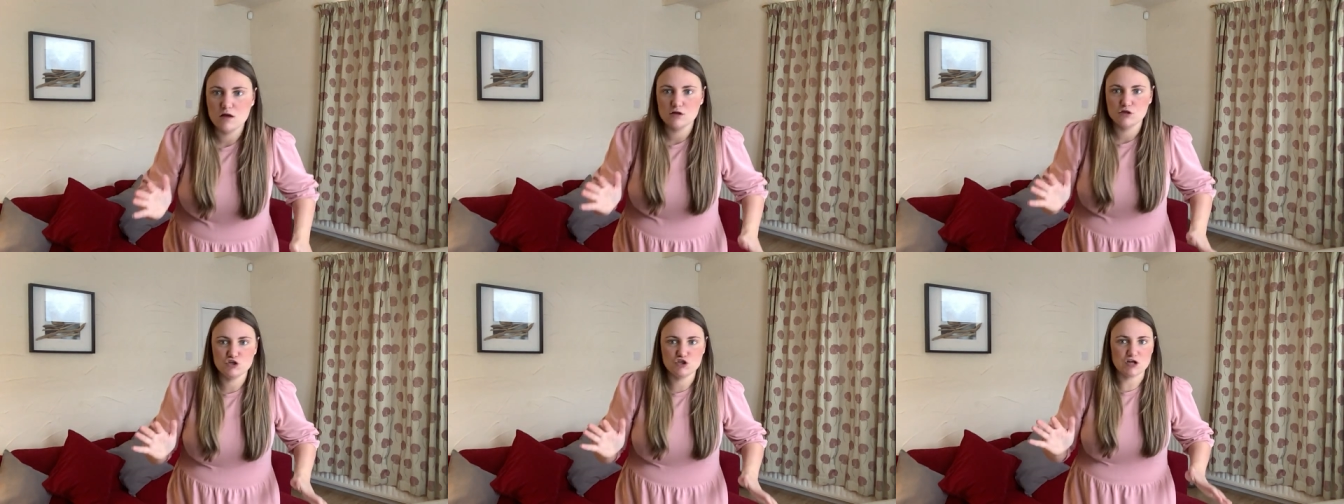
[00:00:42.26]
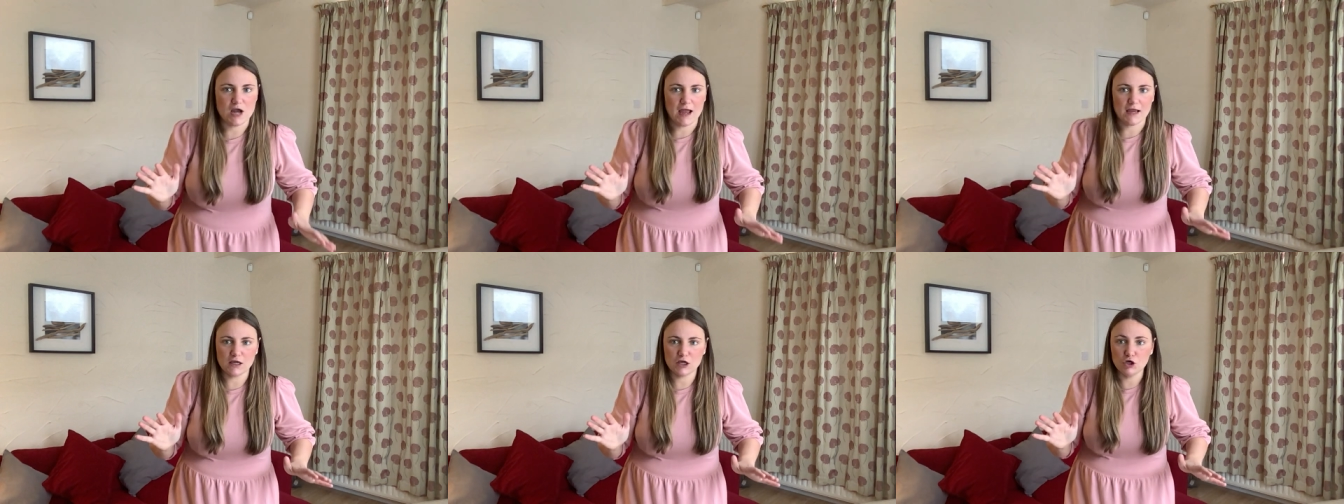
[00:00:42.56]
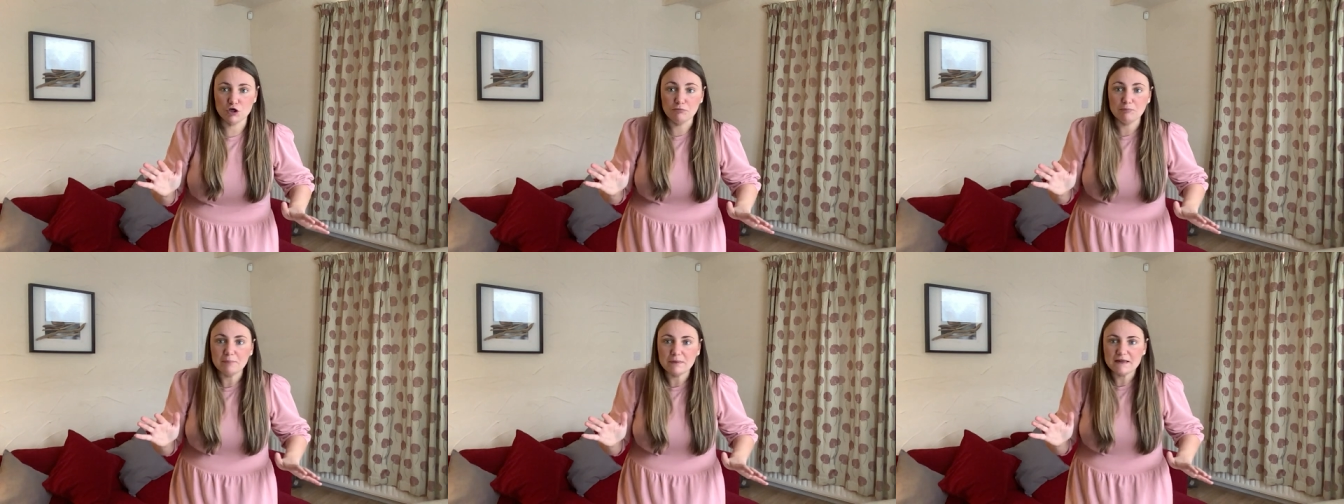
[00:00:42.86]
Jack
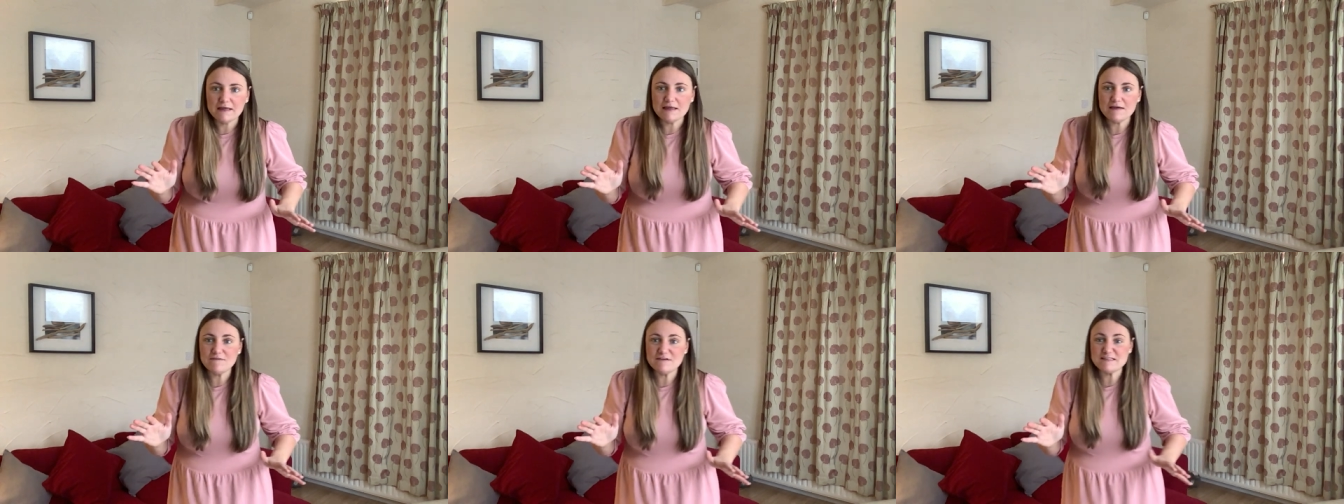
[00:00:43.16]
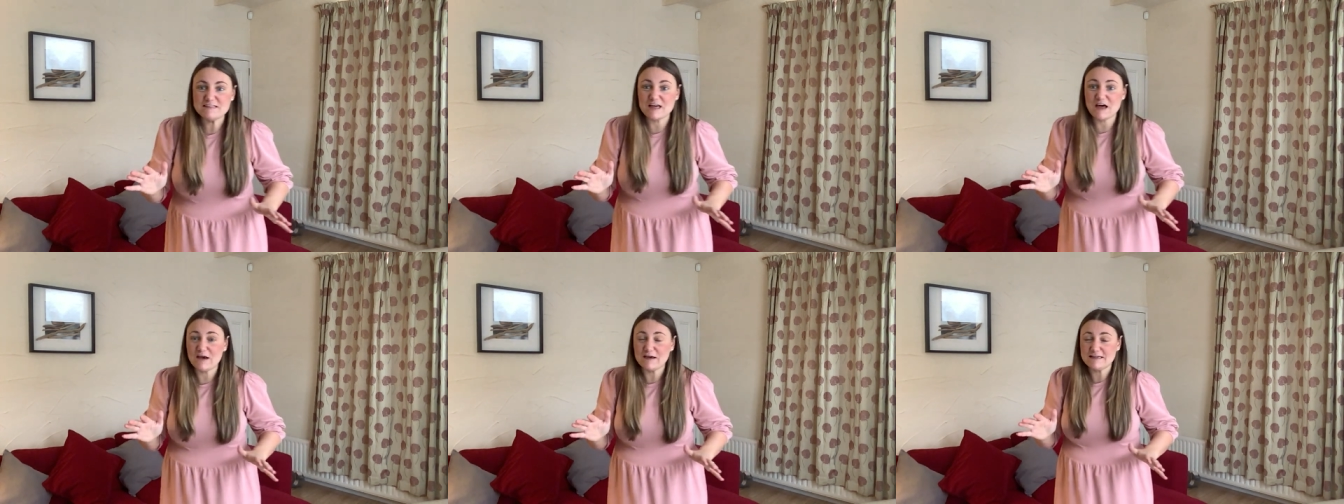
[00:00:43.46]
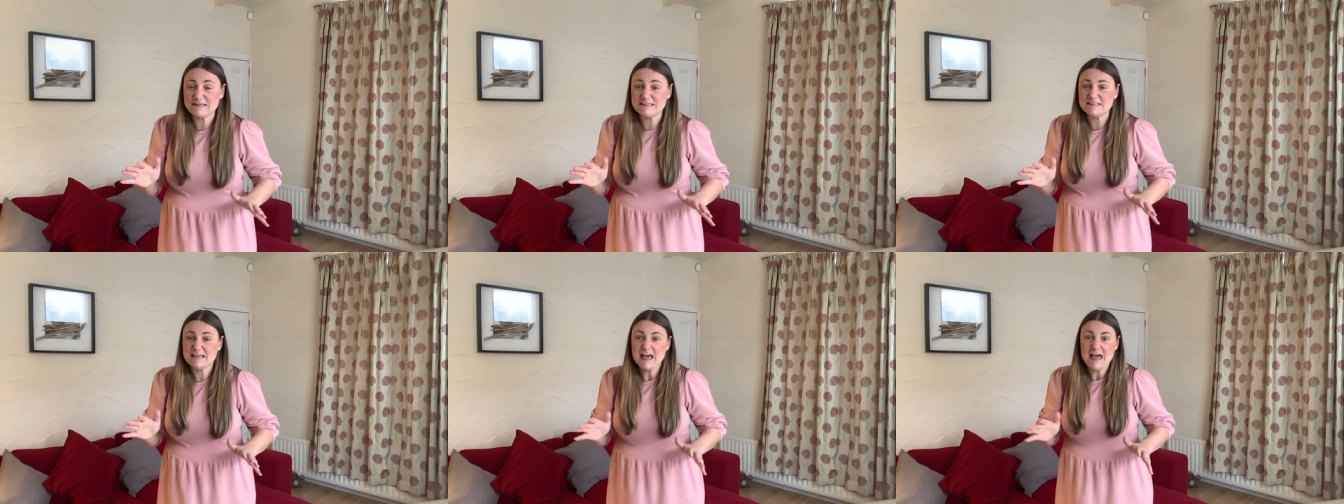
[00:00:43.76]
couldn't believe his
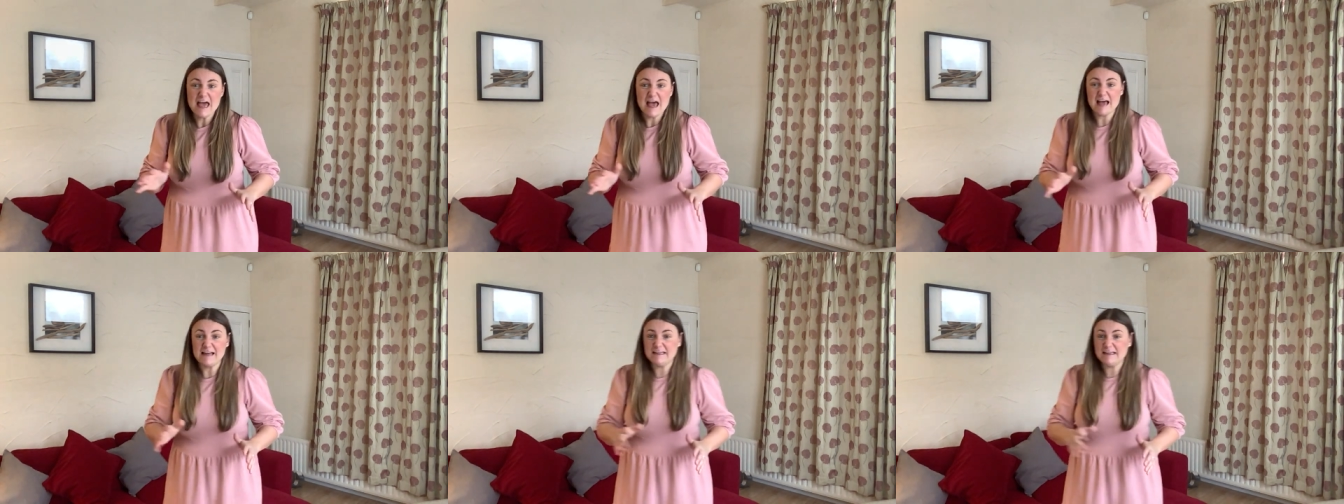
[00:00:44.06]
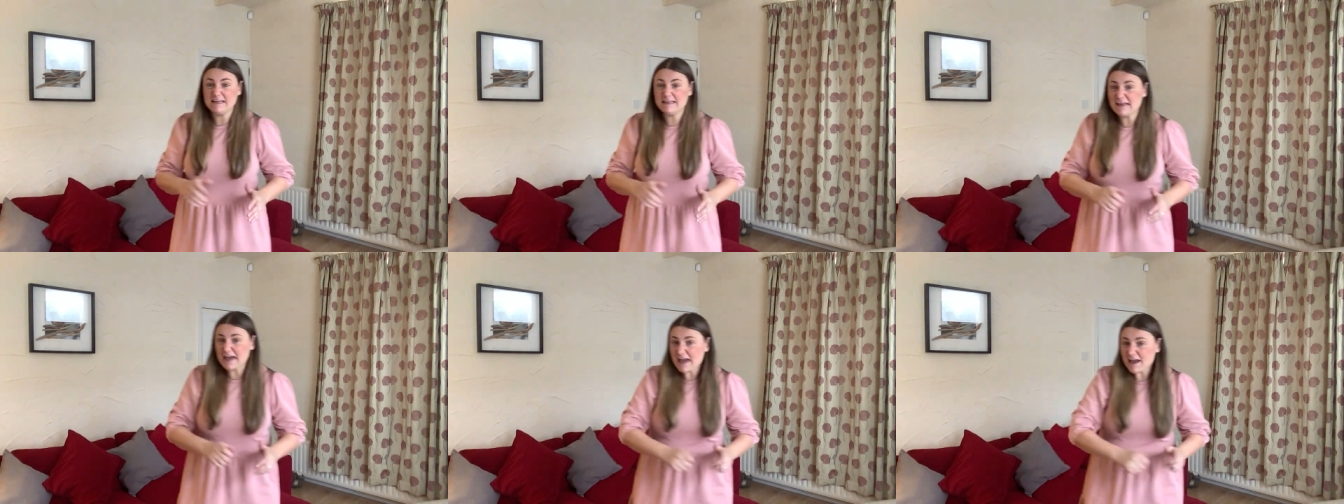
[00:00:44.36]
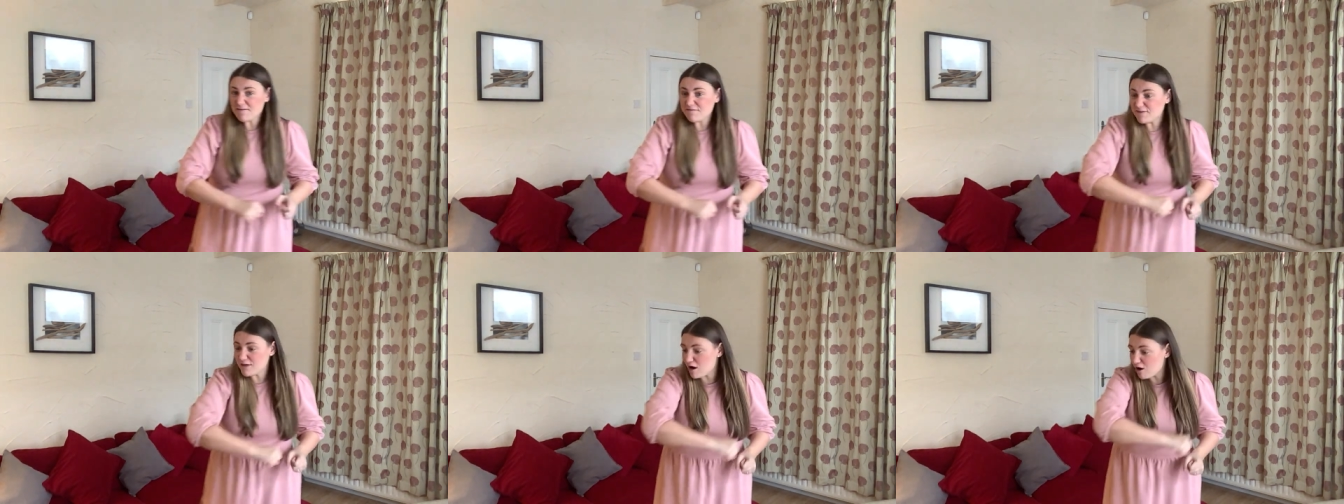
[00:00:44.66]
eyes and he
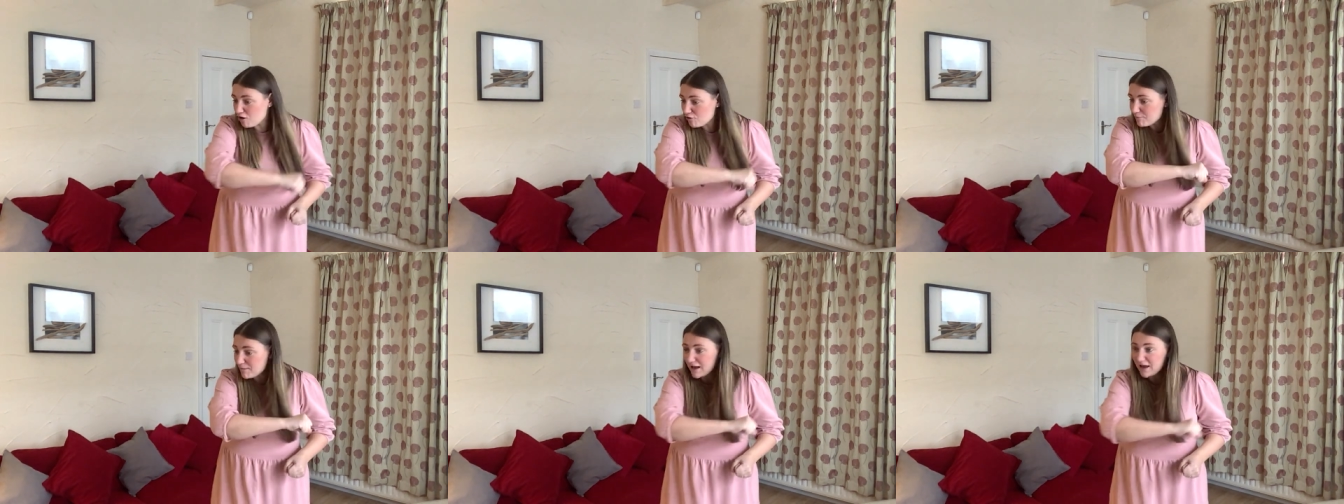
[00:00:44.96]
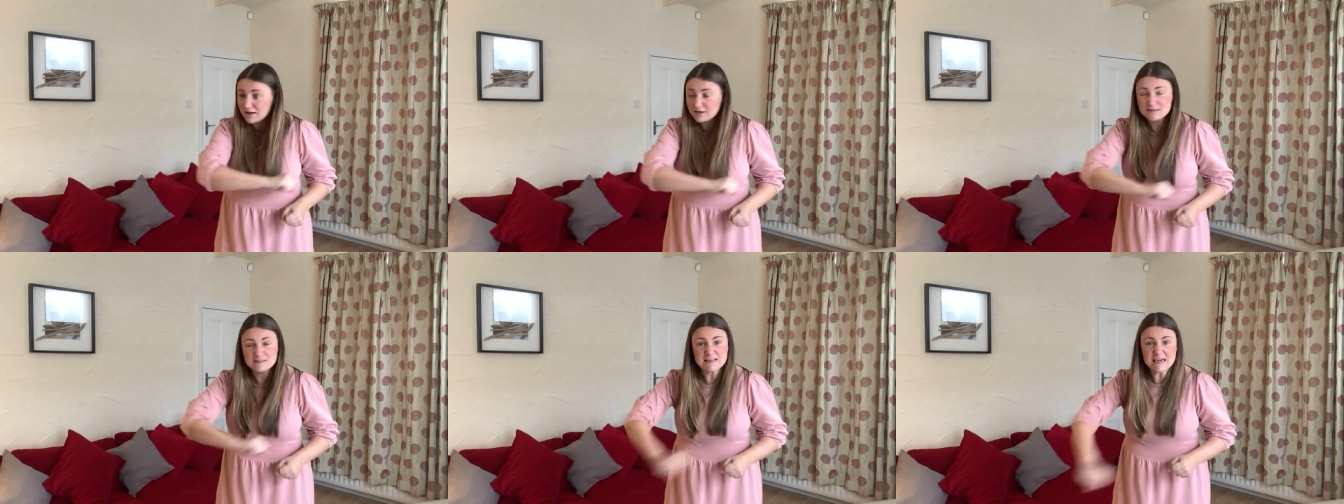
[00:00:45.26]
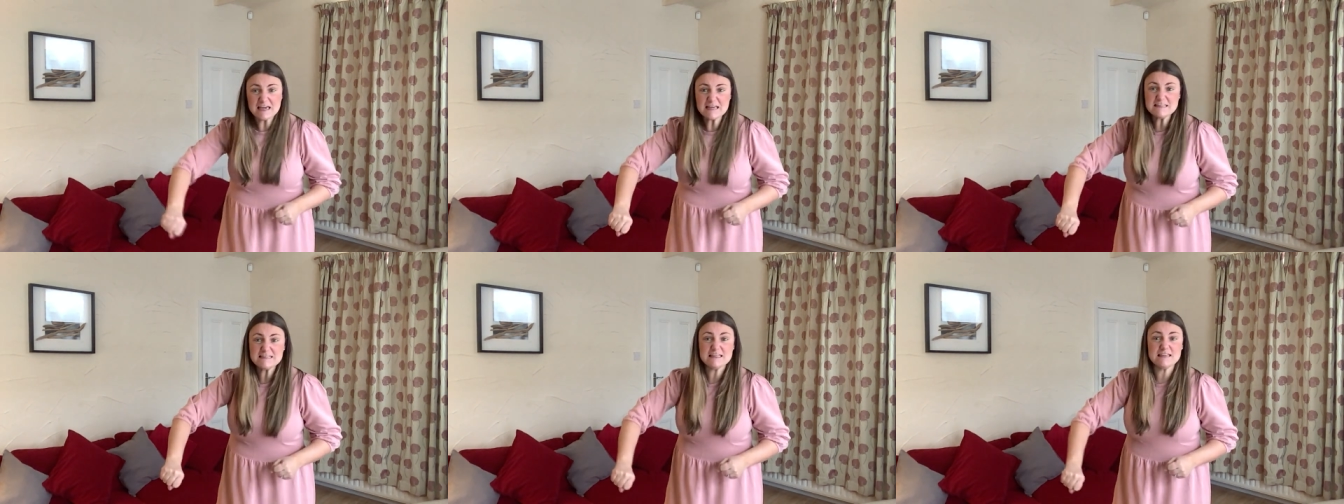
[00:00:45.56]
gave the old man
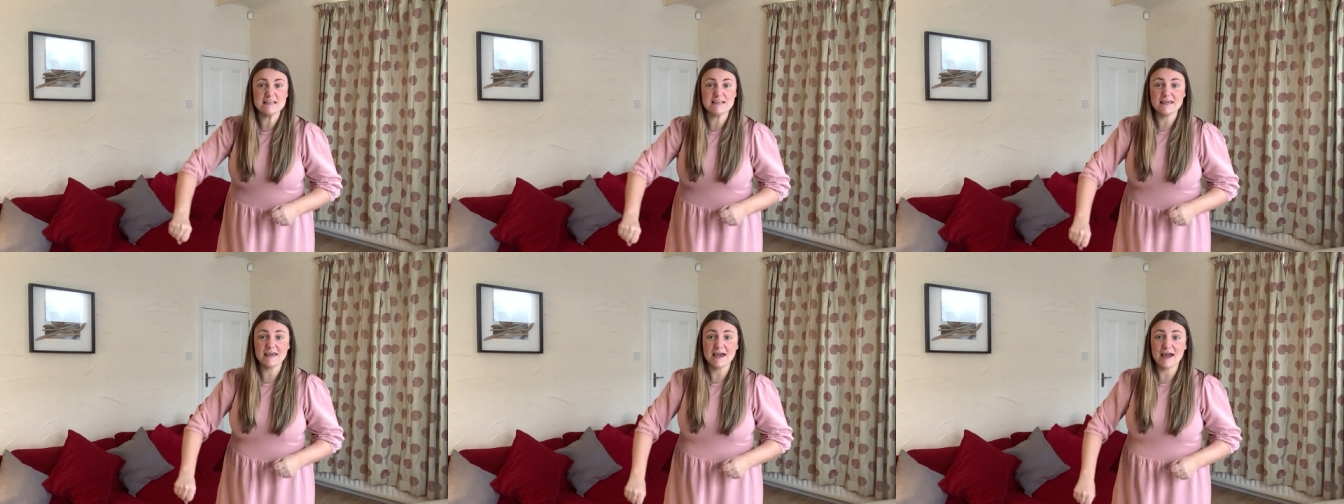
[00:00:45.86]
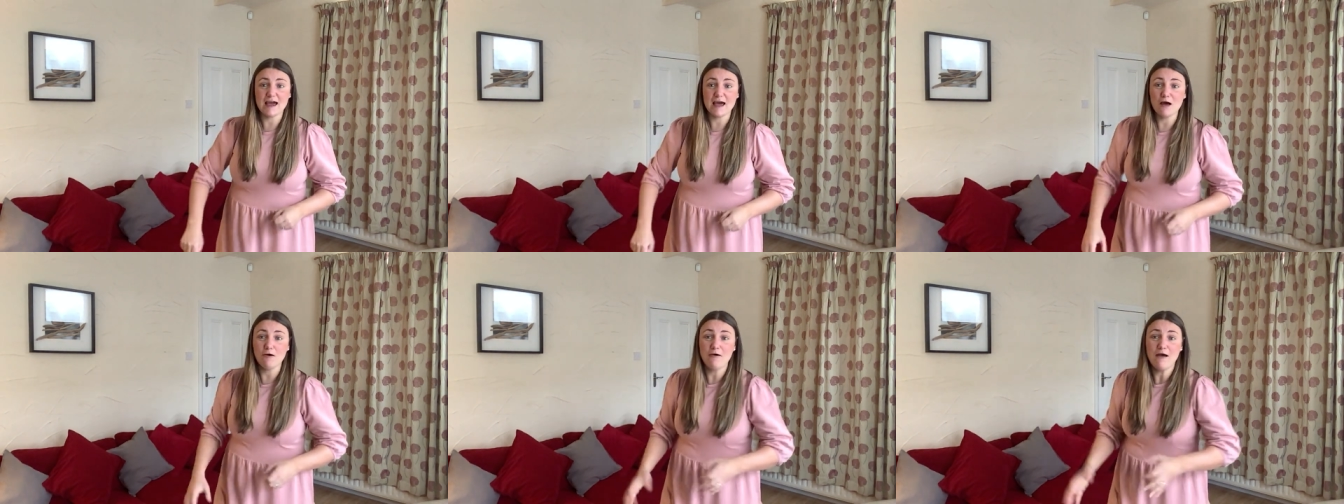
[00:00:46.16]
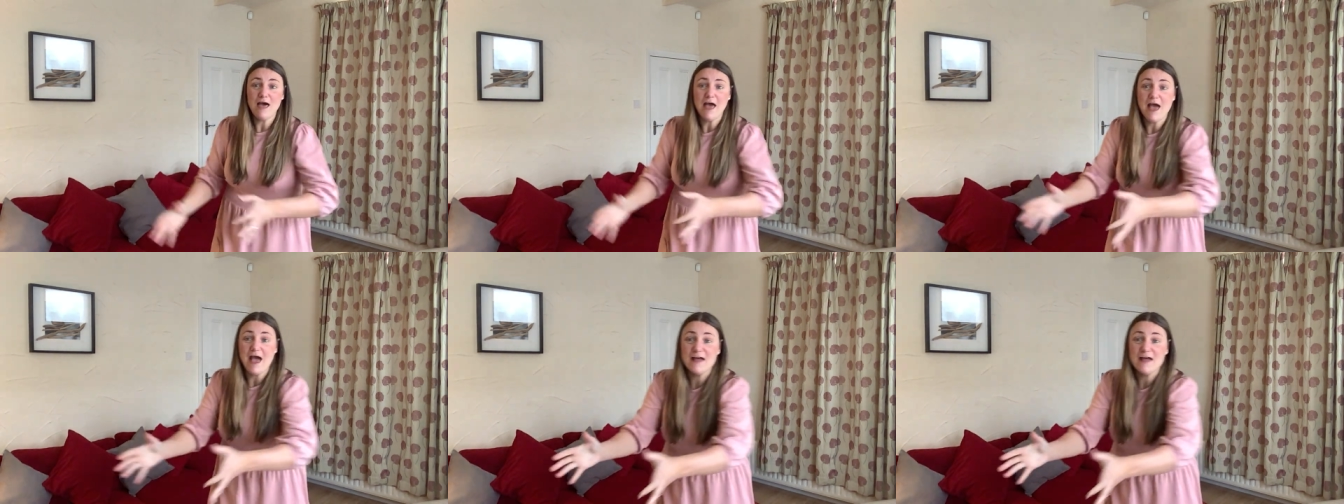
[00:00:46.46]
Daisy the cow